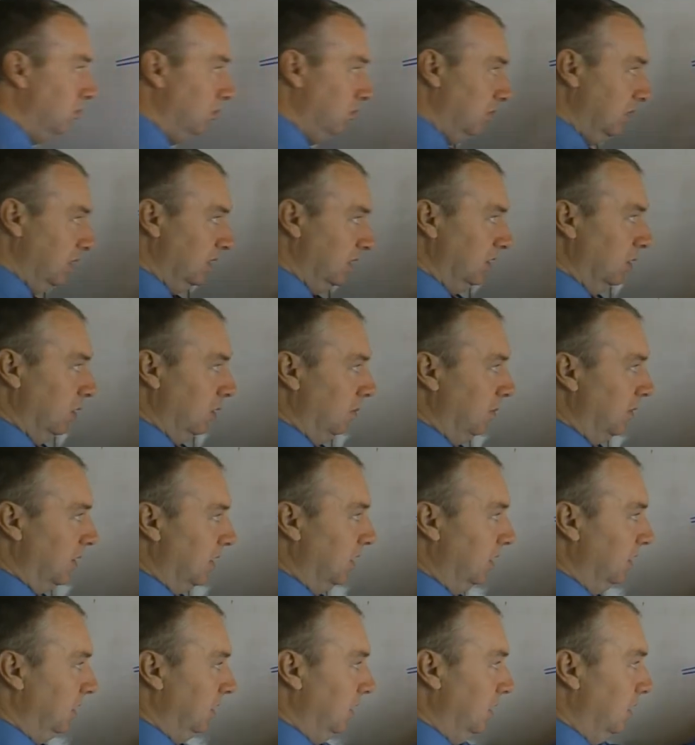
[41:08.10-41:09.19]
This whole
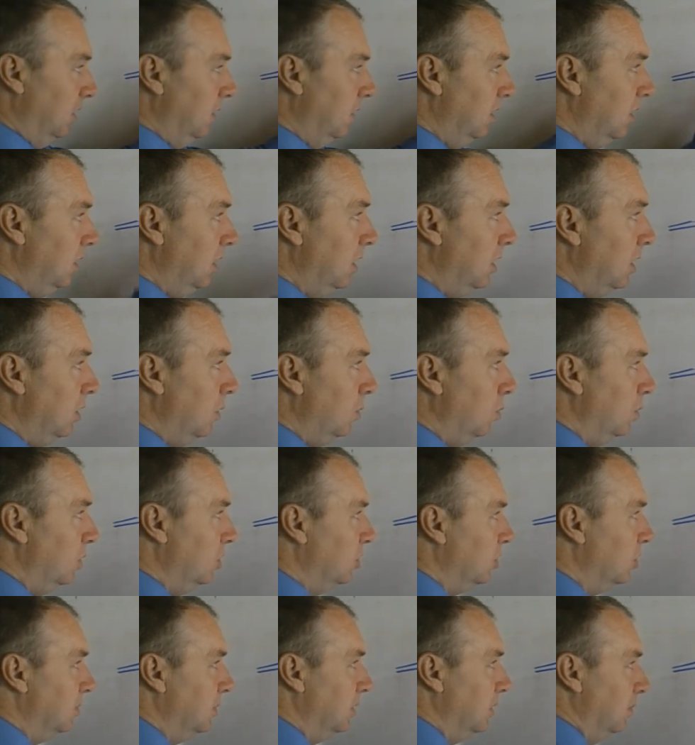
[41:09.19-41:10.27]
part here will
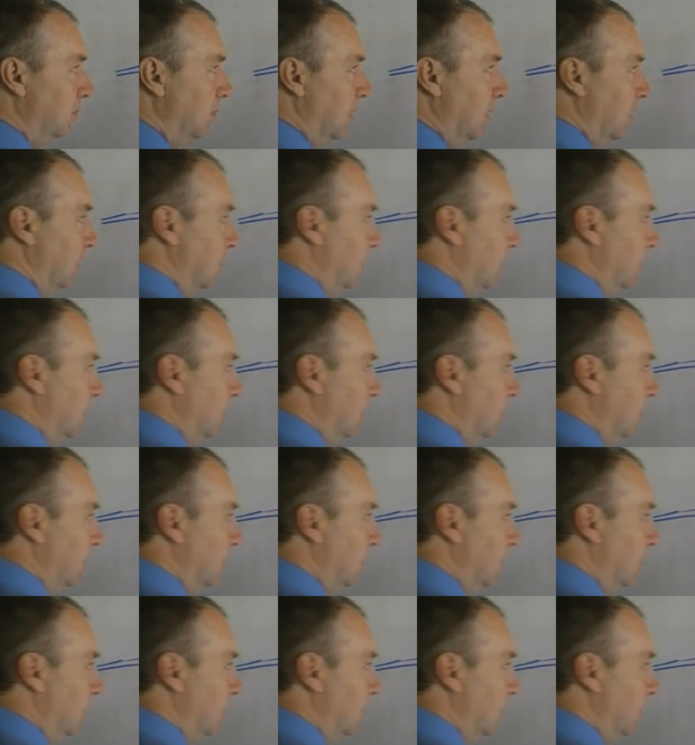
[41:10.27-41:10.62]
just become part of